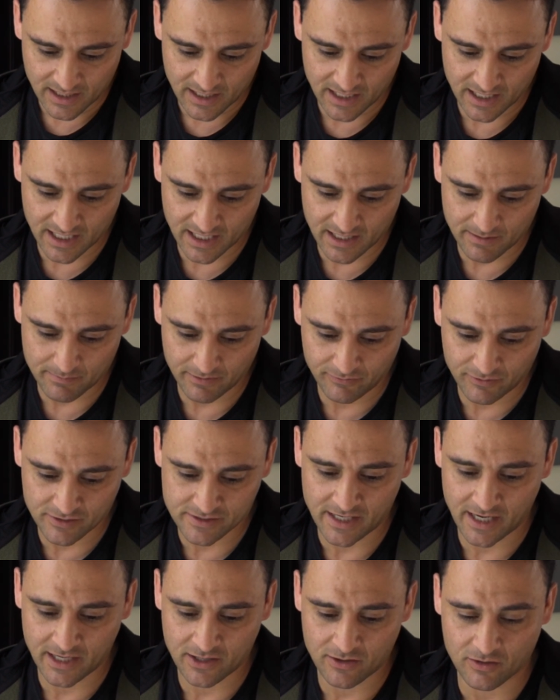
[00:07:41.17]
If you
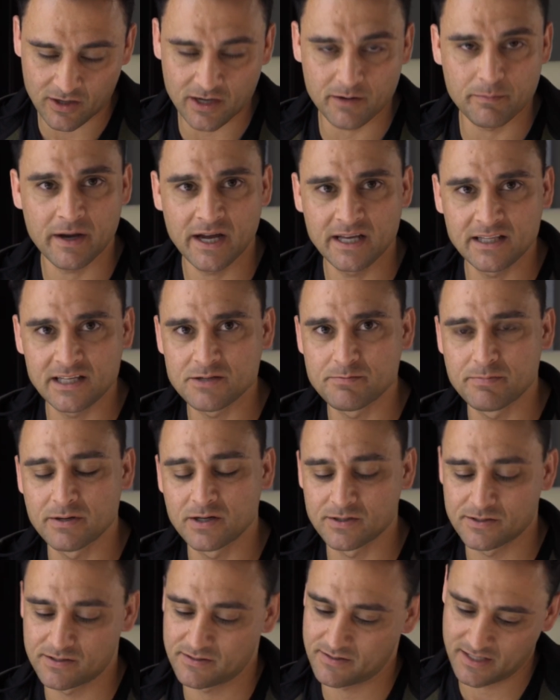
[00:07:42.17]
say you're not going to pay these
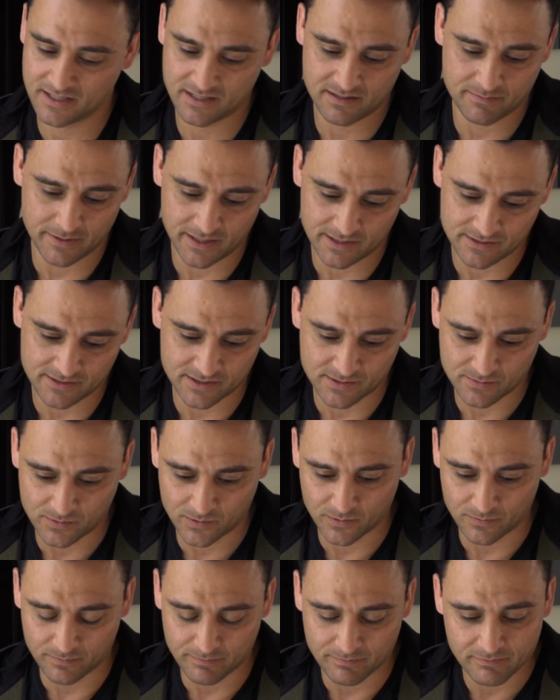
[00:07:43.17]
bills, the bouncers
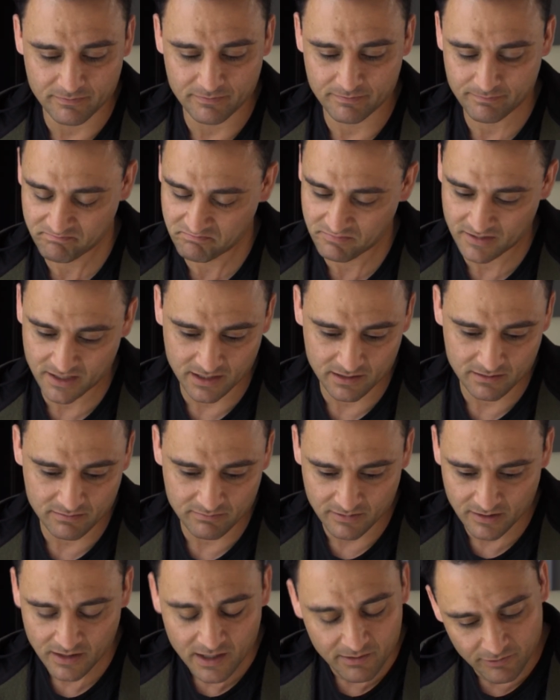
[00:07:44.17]
will,
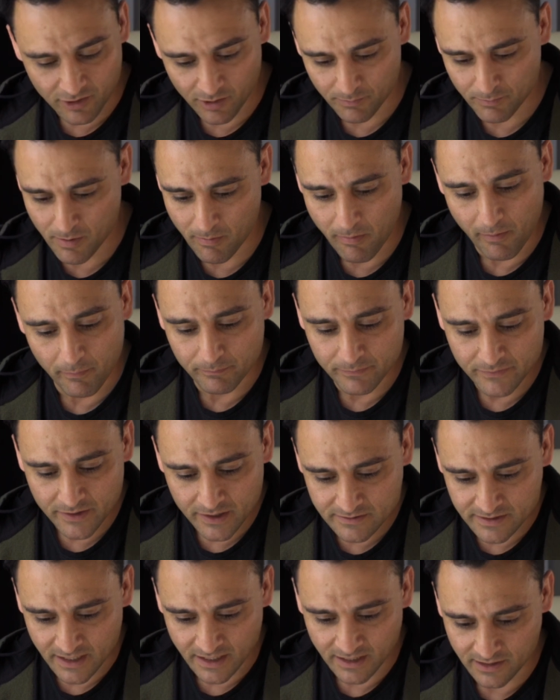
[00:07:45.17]
have no problem
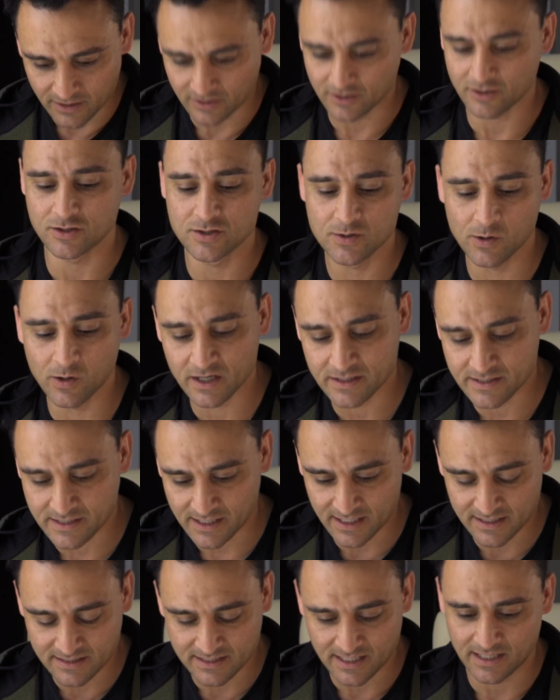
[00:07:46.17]
taking you to the toilets
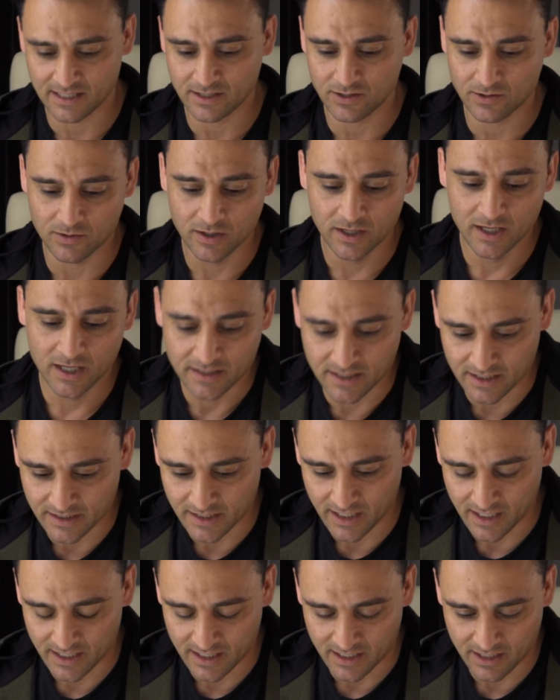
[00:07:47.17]
and telling you that
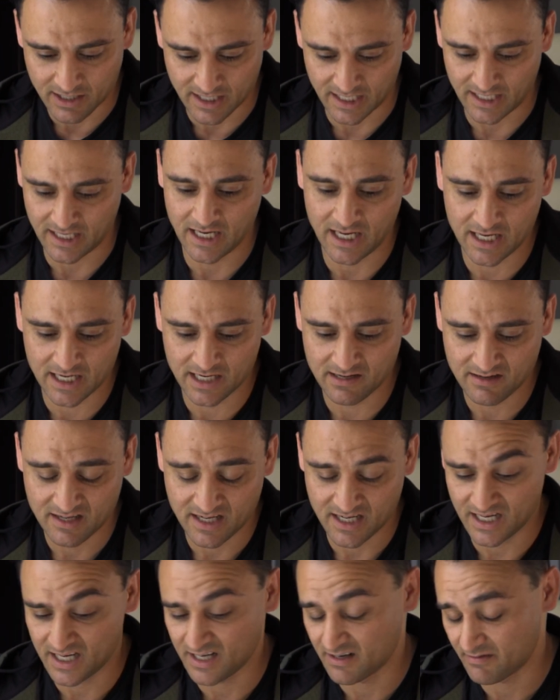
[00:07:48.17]
they're going to kick your head
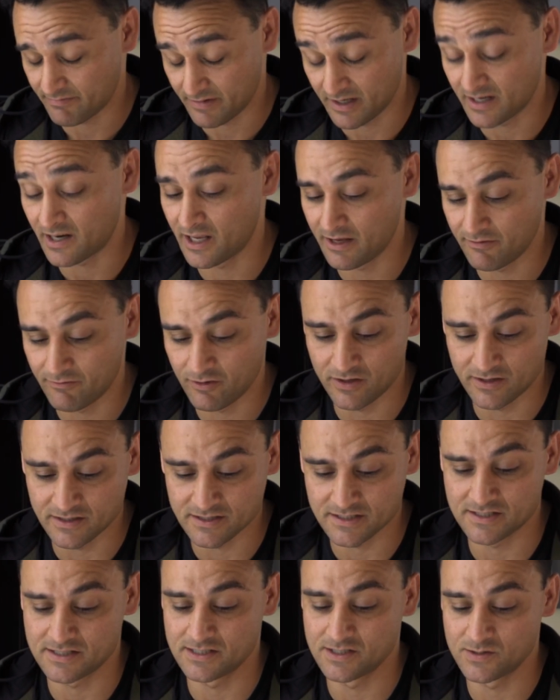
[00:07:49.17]
in. And I have heard
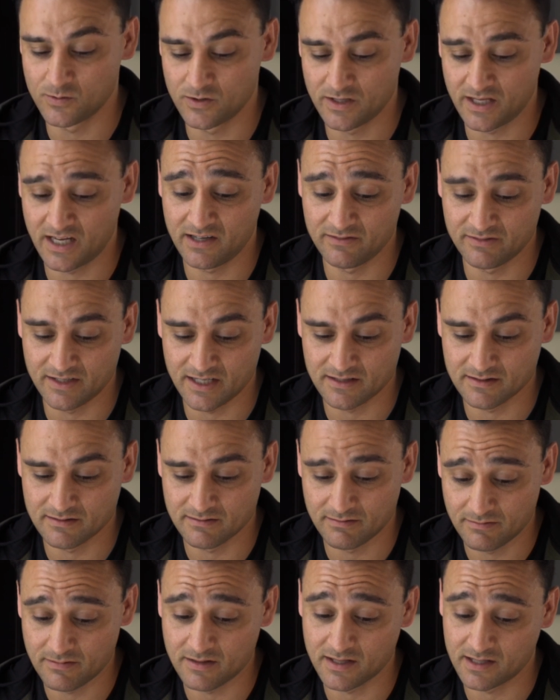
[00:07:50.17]
instances where they have done
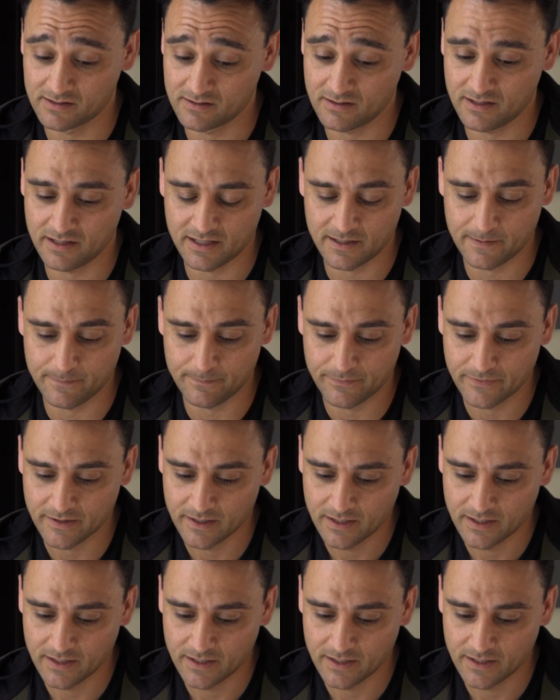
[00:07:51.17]
things like that.